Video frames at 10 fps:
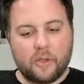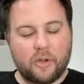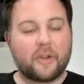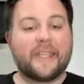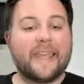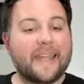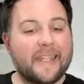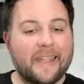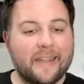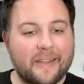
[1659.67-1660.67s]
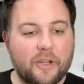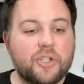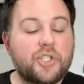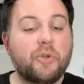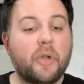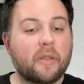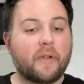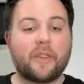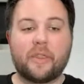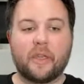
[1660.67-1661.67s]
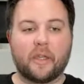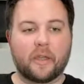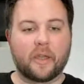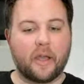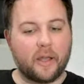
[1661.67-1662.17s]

you're getting you're doing the right thing.